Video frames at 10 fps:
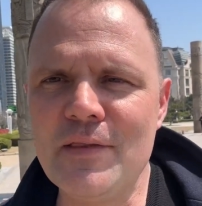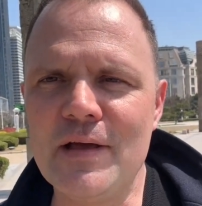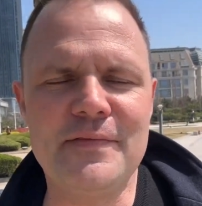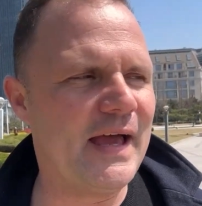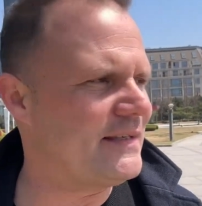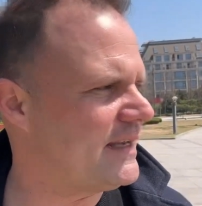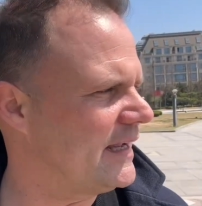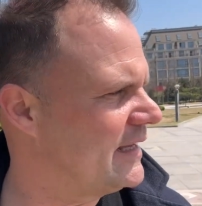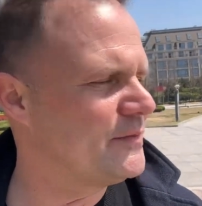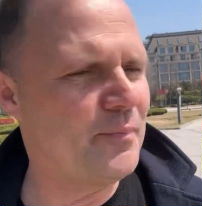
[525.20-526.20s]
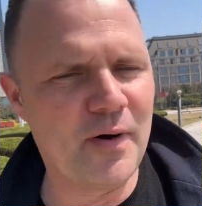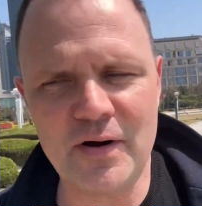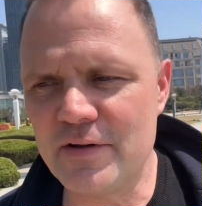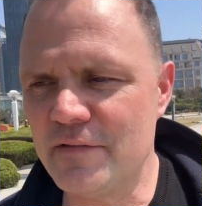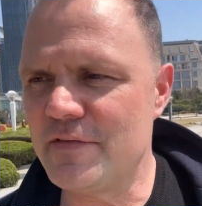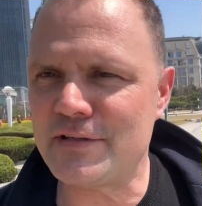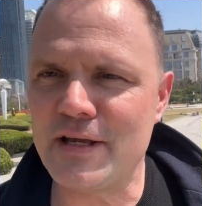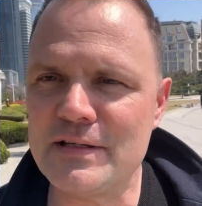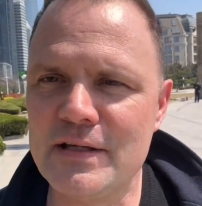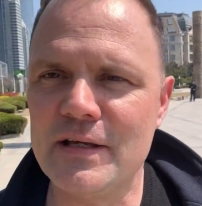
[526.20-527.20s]
that's, I guess, part of this
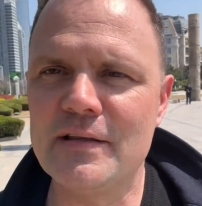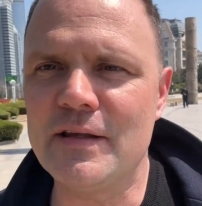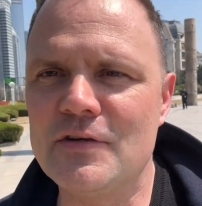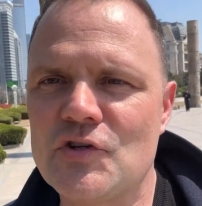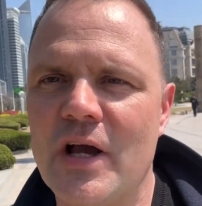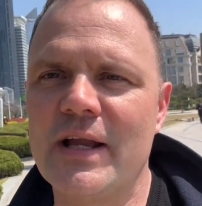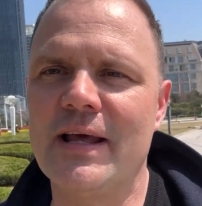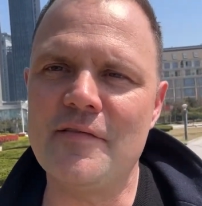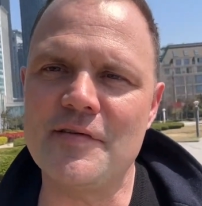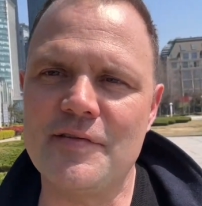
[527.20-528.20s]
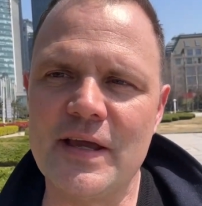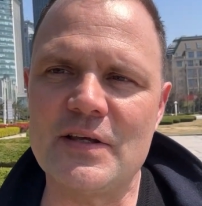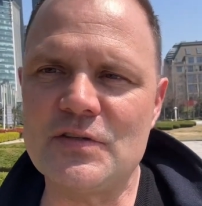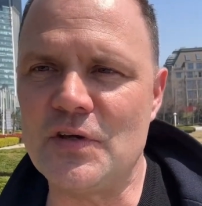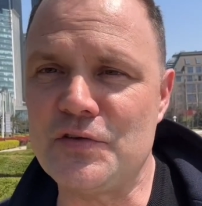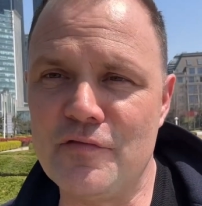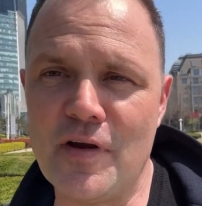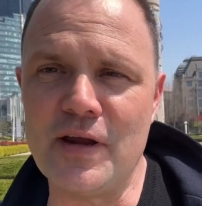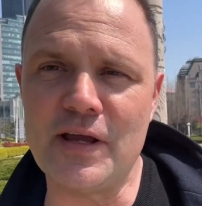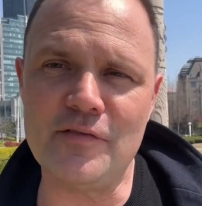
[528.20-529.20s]
idea that in China everything is also
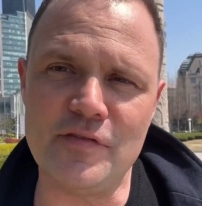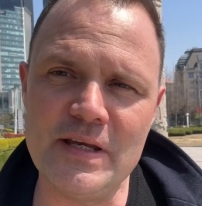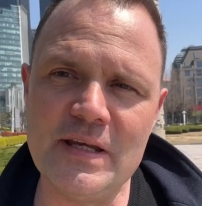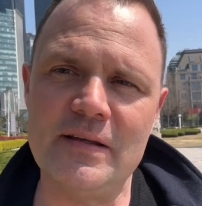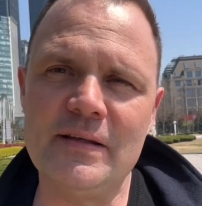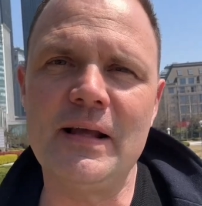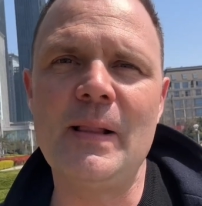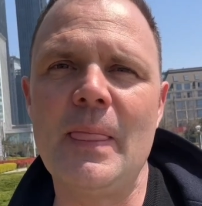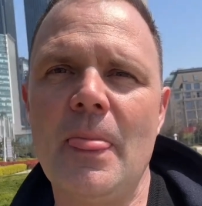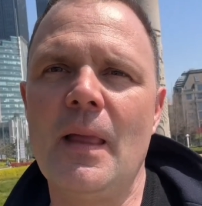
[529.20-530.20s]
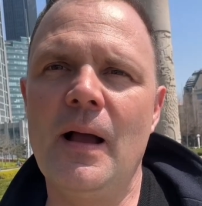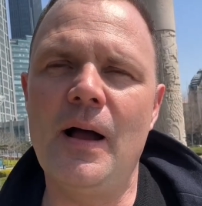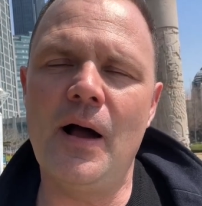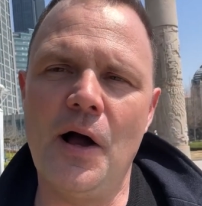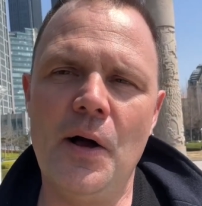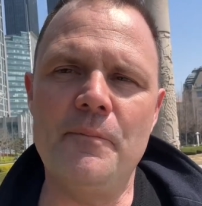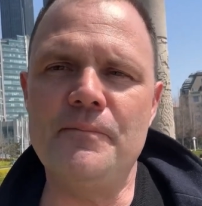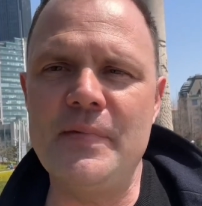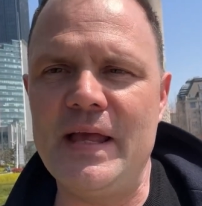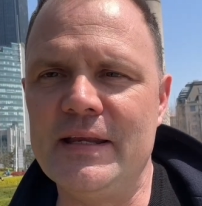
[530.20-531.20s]
very convenient,
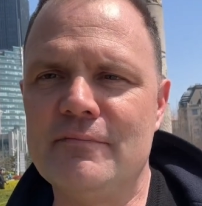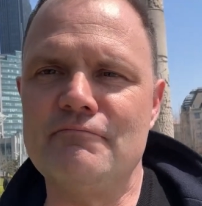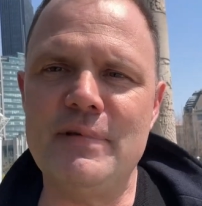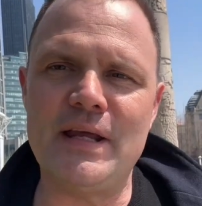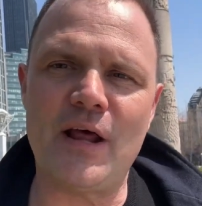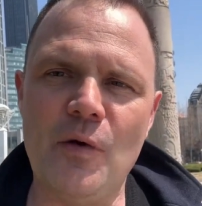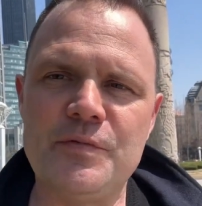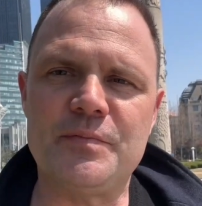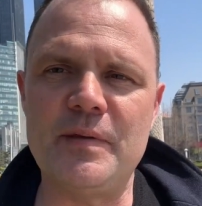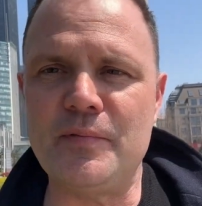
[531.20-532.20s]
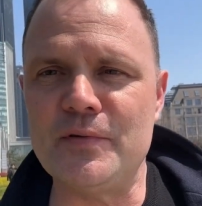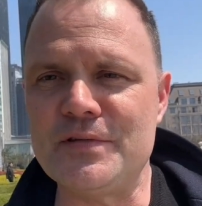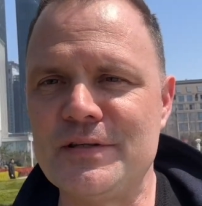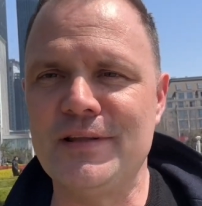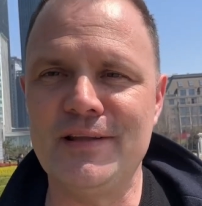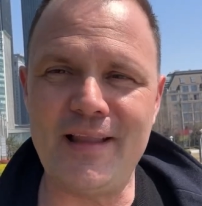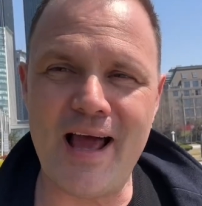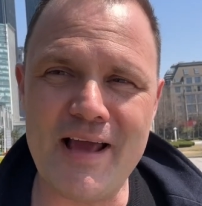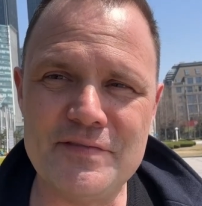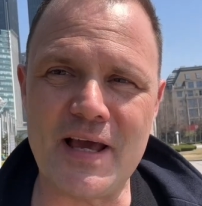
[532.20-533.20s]
and it helps people's
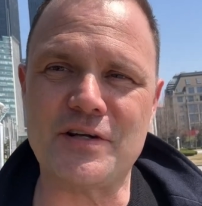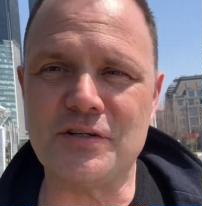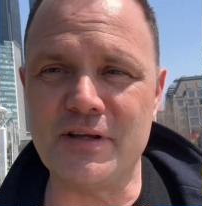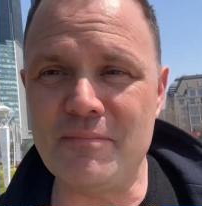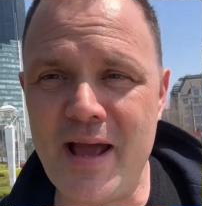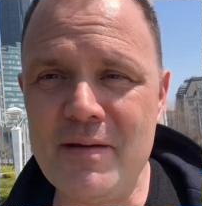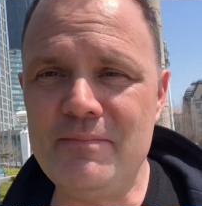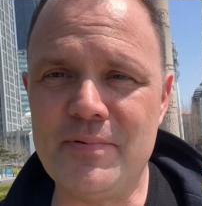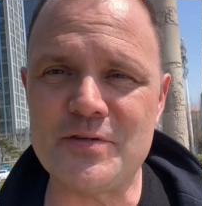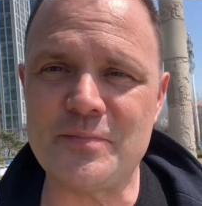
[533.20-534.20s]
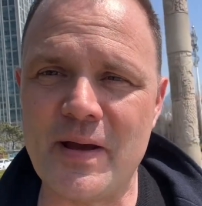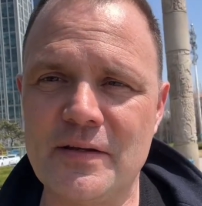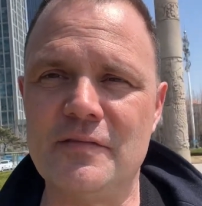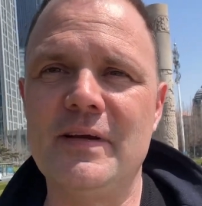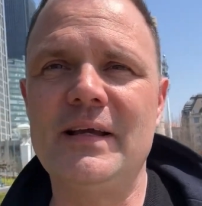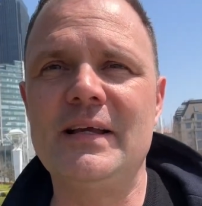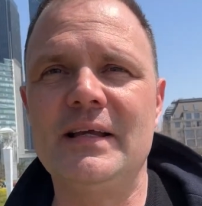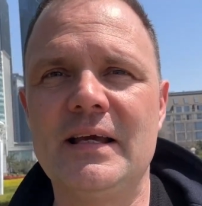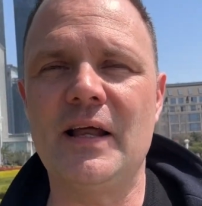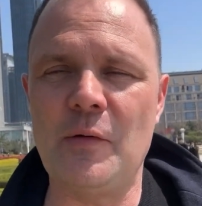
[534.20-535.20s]
lives. Actually, in my perspective,
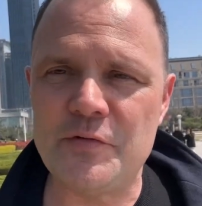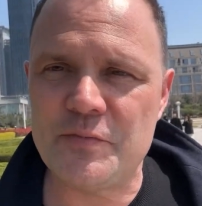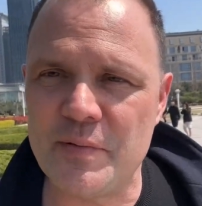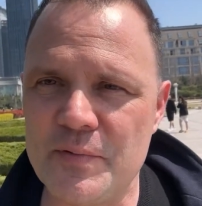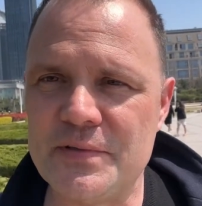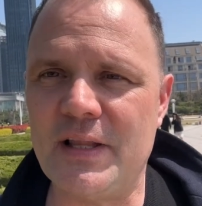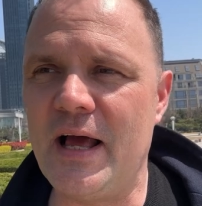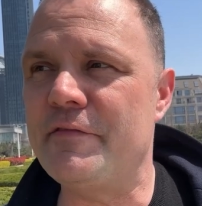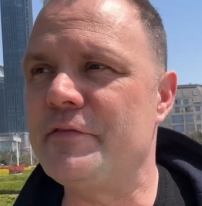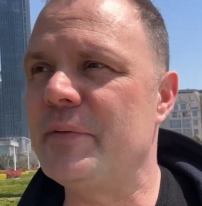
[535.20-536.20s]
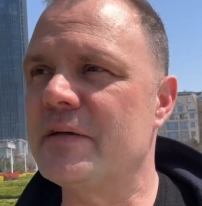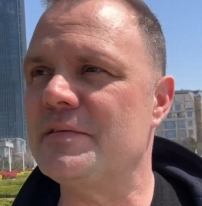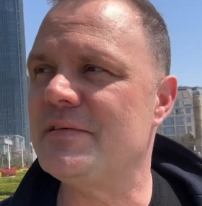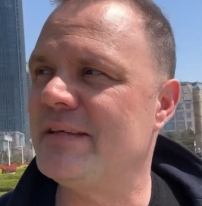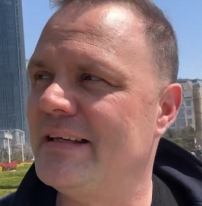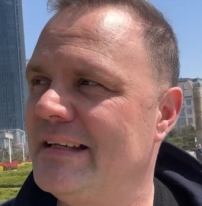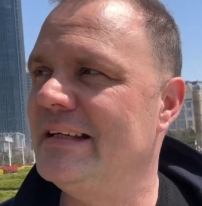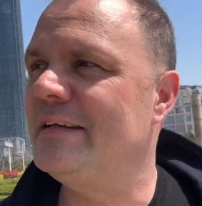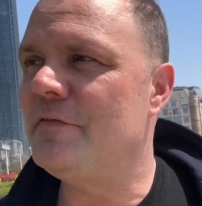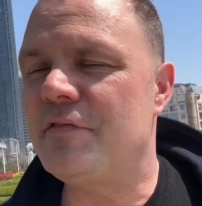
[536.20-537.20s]
it helps people's lives, because
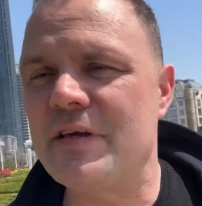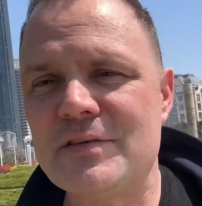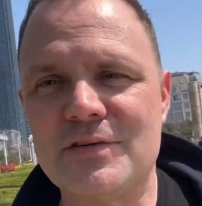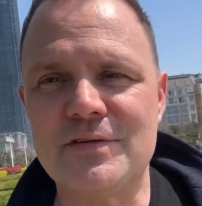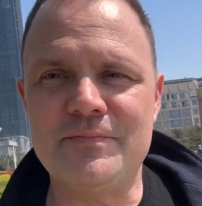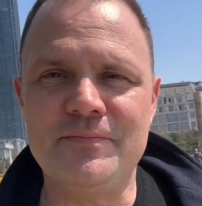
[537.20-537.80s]
if things are